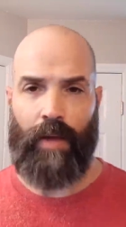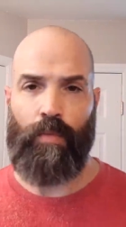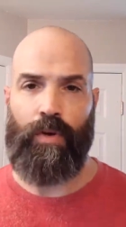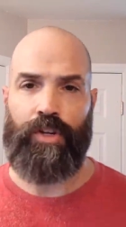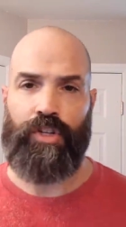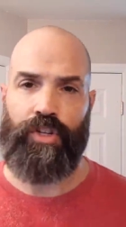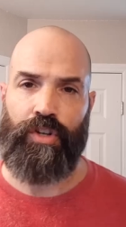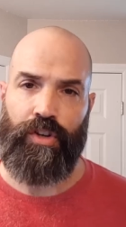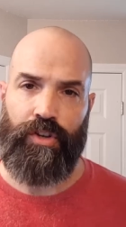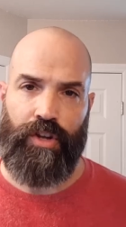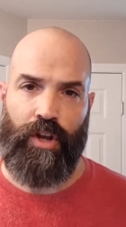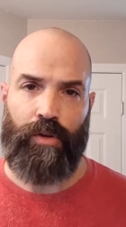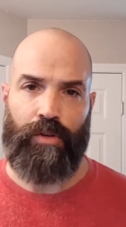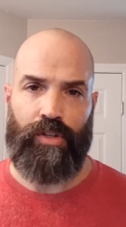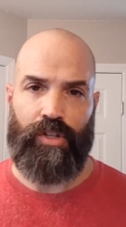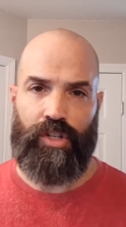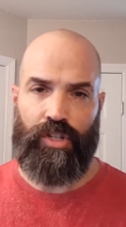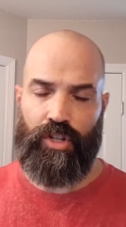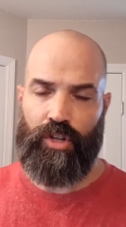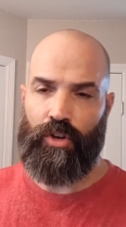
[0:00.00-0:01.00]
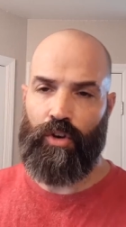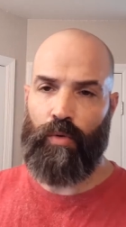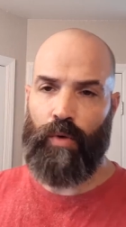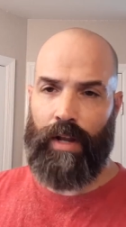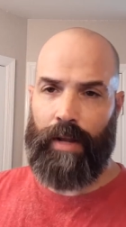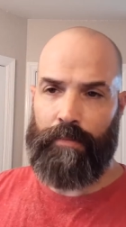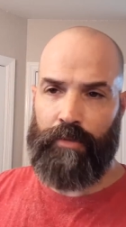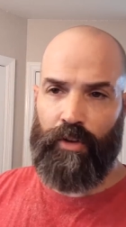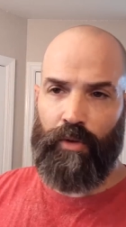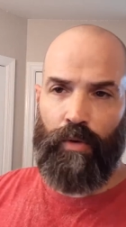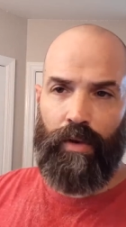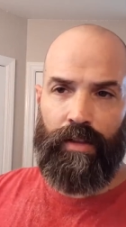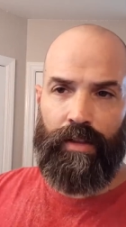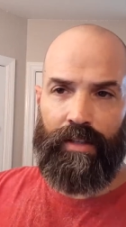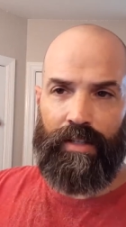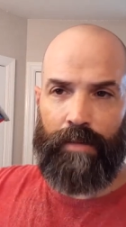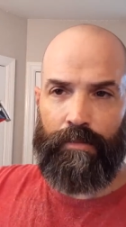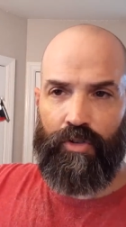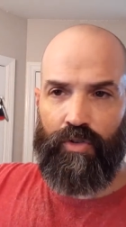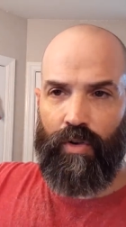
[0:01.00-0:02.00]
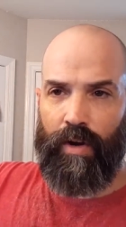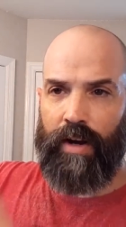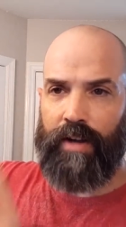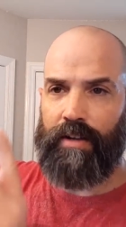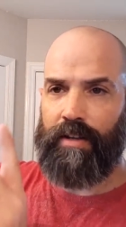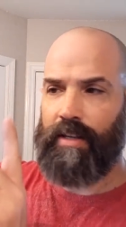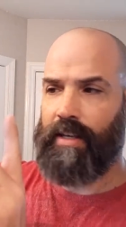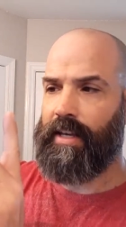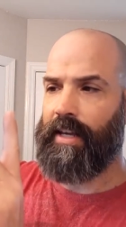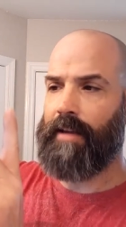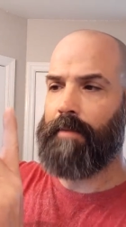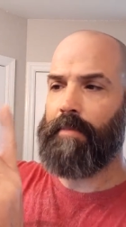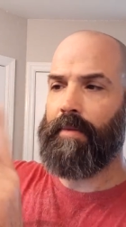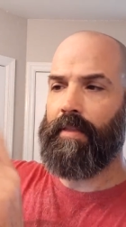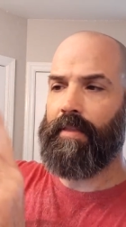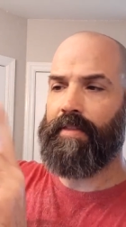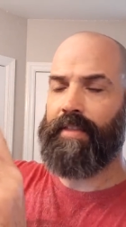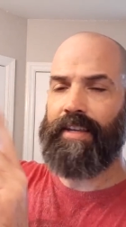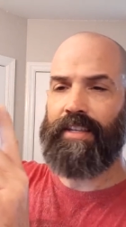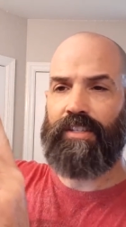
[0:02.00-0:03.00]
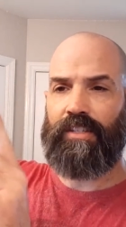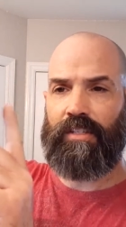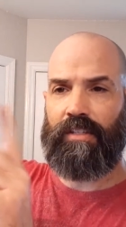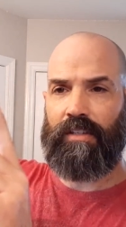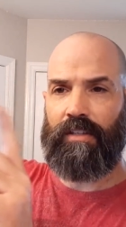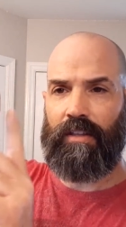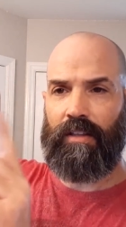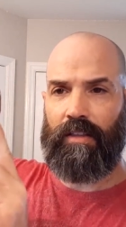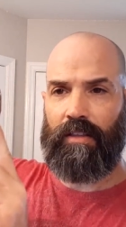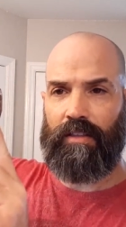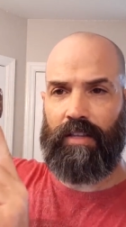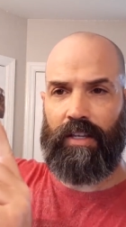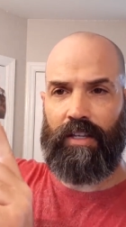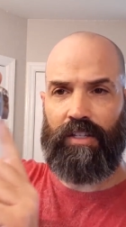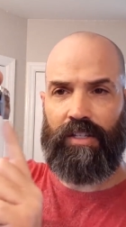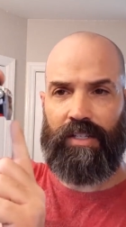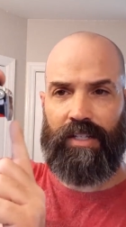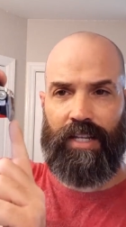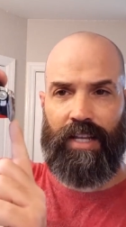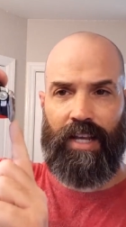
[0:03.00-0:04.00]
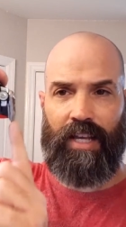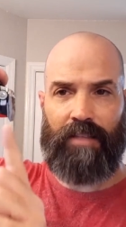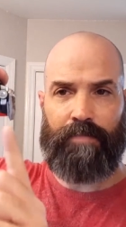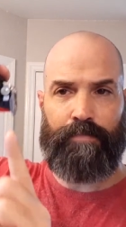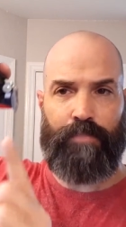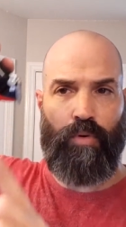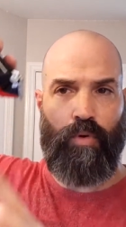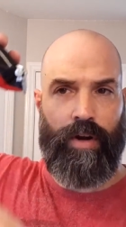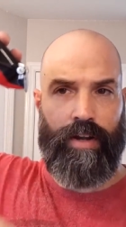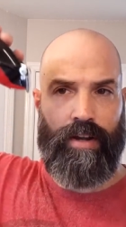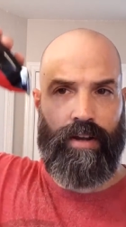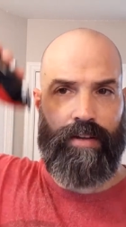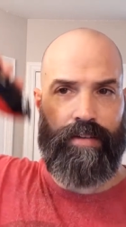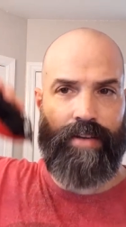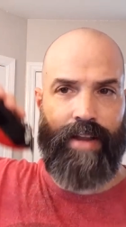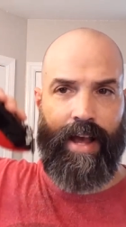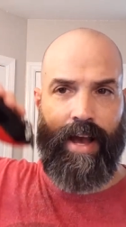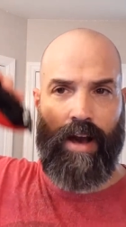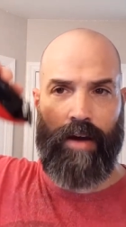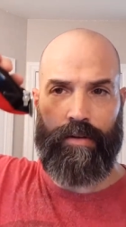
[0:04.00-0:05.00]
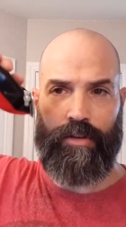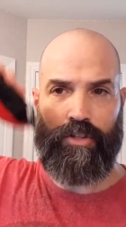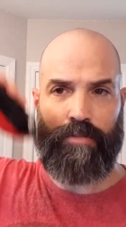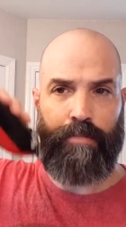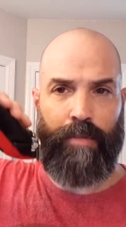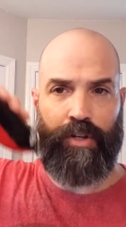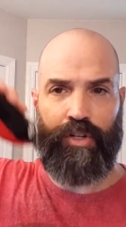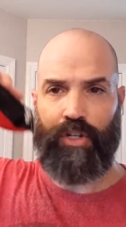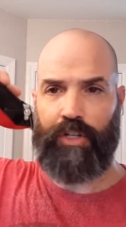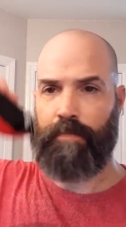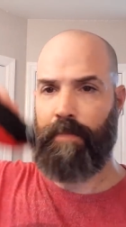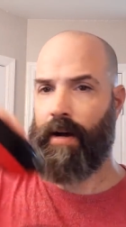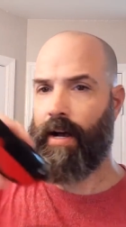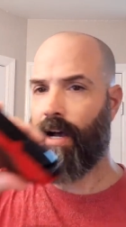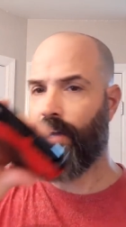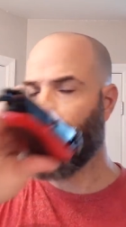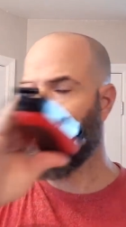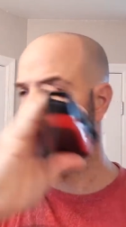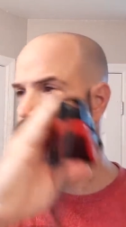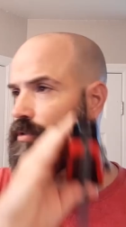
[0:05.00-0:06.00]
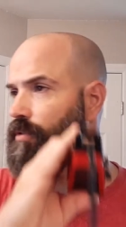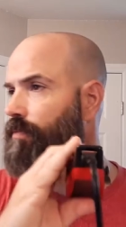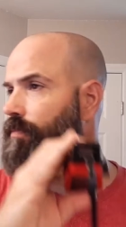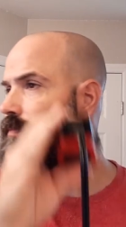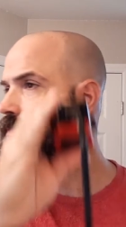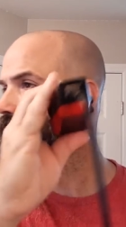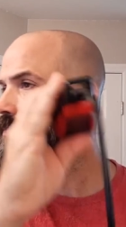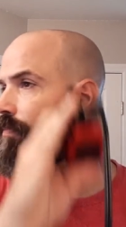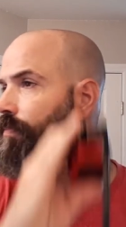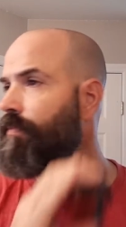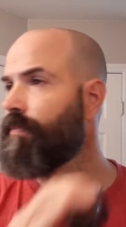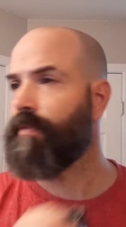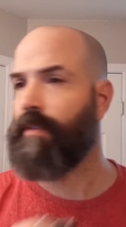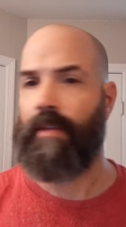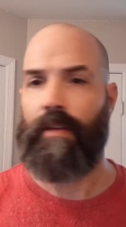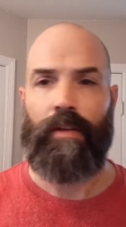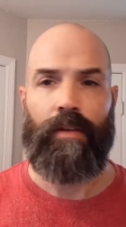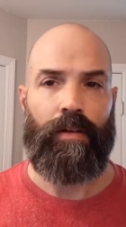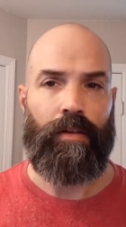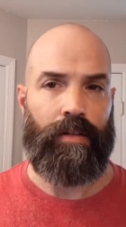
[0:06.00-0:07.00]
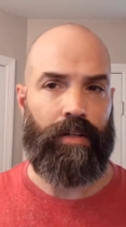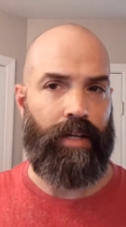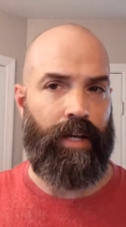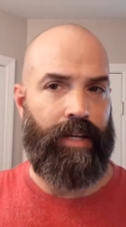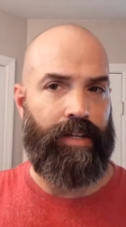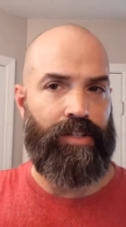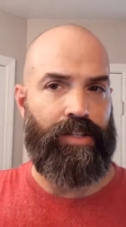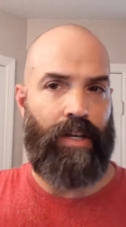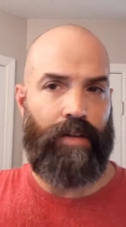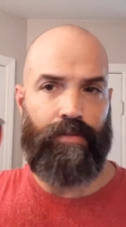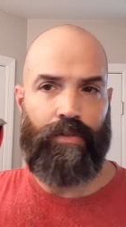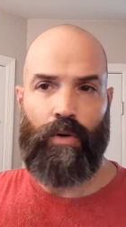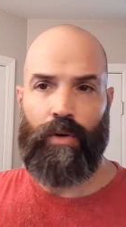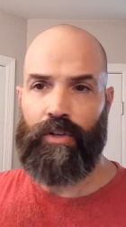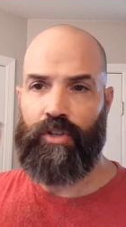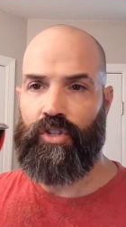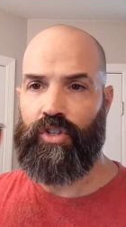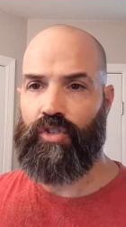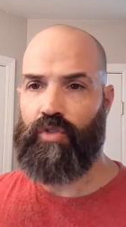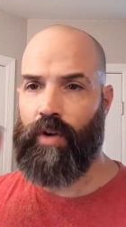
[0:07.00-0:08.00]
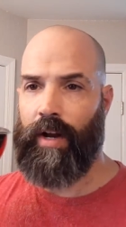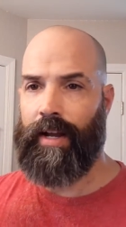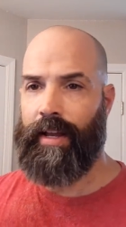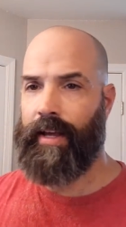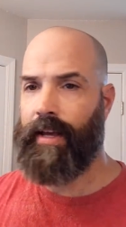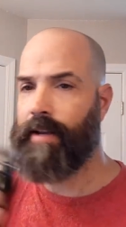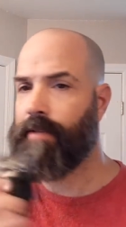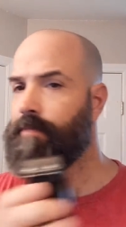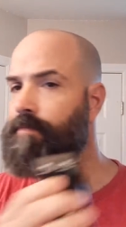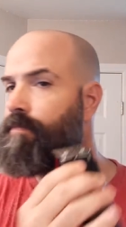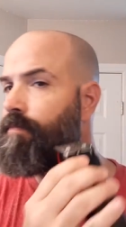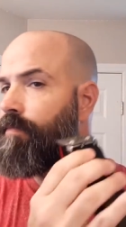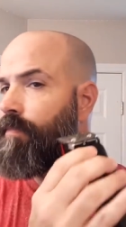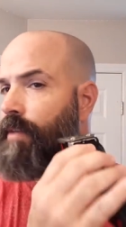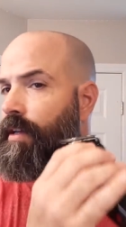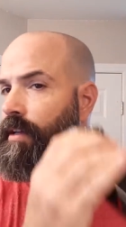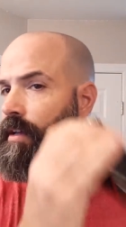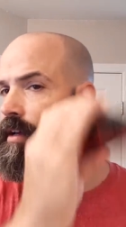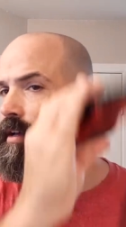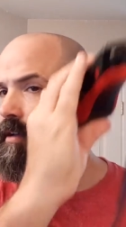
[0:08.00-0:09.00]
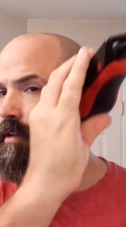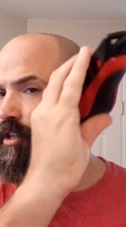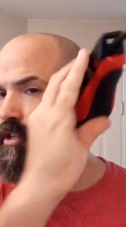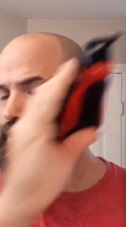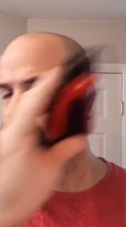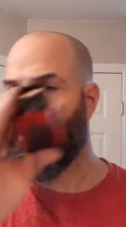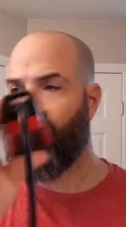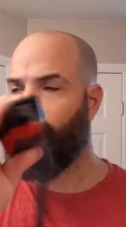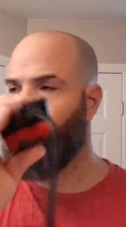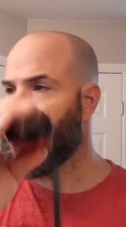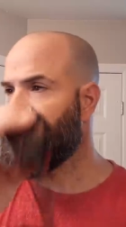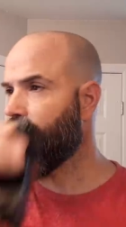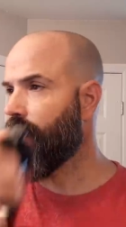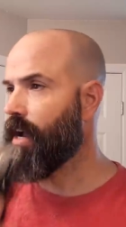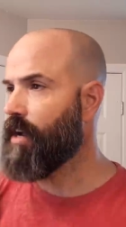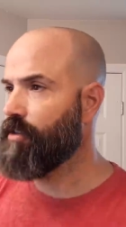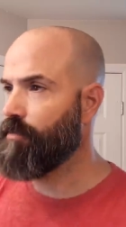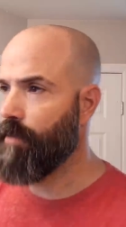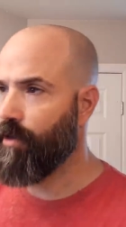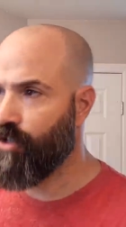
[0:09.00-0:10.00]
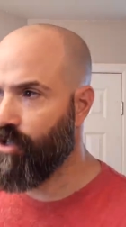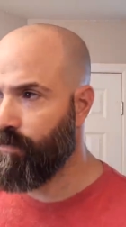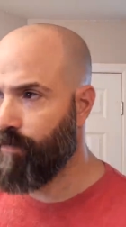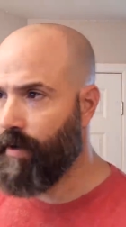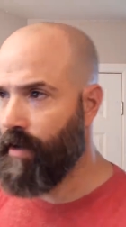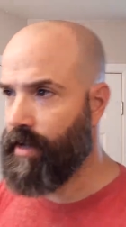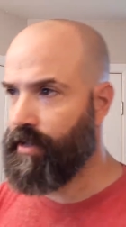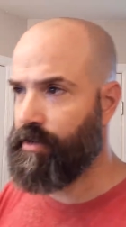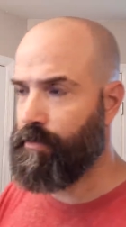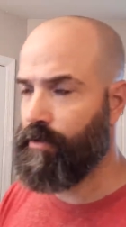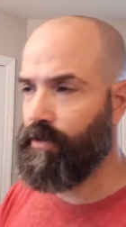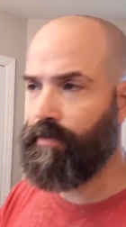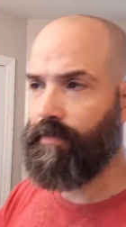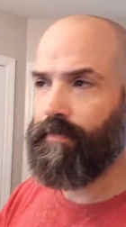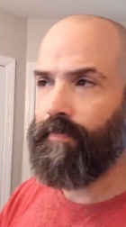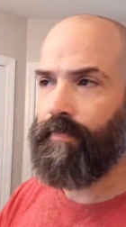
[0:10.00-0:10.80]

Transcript: want you to notice too, when I'm doing this, I'm trying to keep this these teeth pointed down as much as possible. Okay, instead of going straight in, just point them down as much as possible.